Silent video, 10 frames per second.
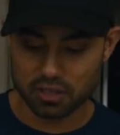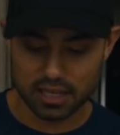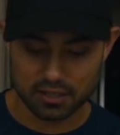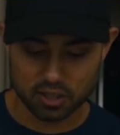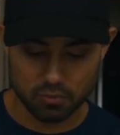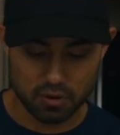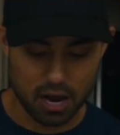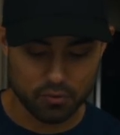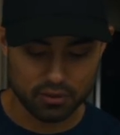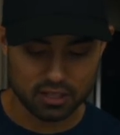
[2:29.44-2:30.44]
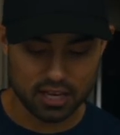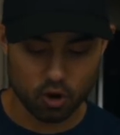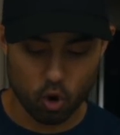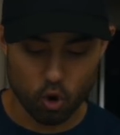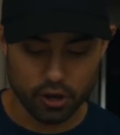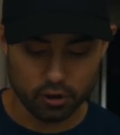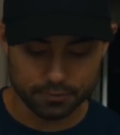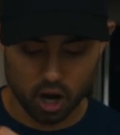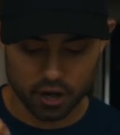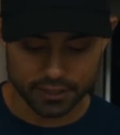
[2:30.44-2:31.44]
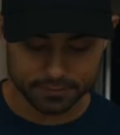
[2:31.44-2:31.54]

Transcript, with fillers: one looks like the super hot one. There's like oil on